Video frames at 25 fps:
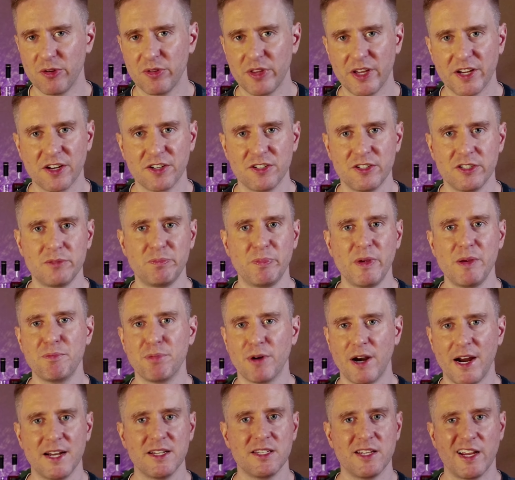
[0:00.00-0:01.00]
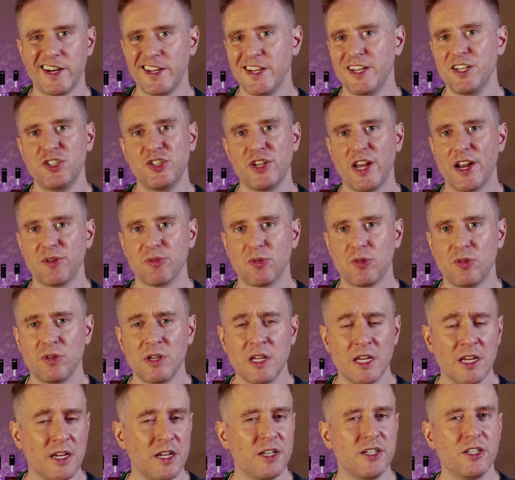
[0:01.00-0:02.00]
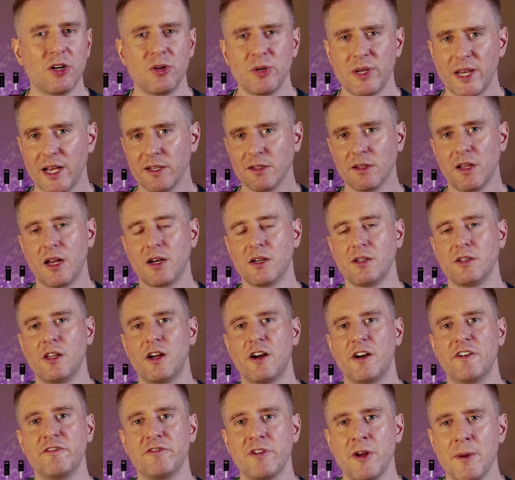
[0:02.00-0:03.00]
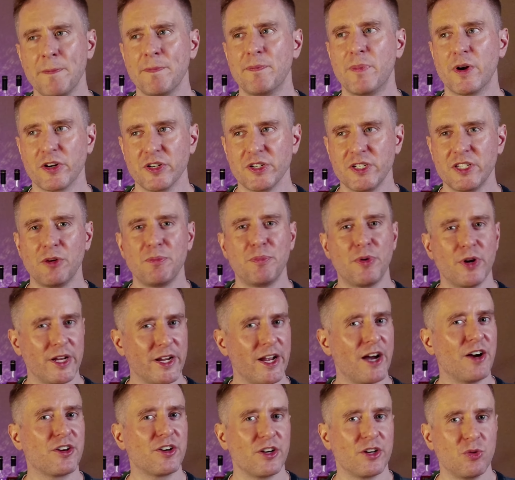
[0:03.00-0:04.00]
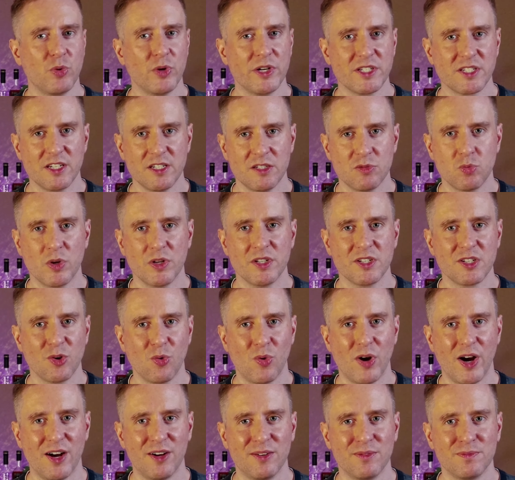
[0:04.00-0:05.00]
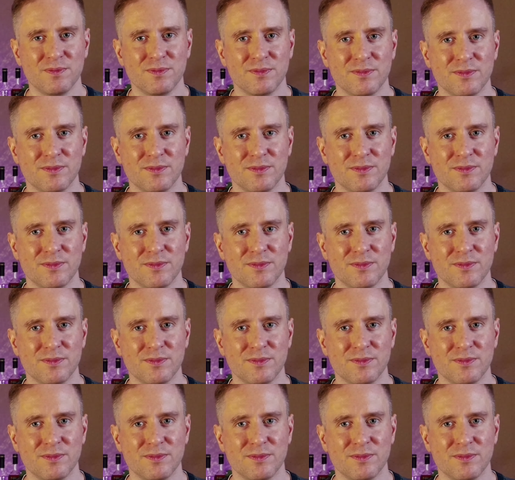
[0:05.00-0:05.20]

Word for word: They could just be brands that, in general, don't get a lot of love, but are still putting out good whiskeys once in a while.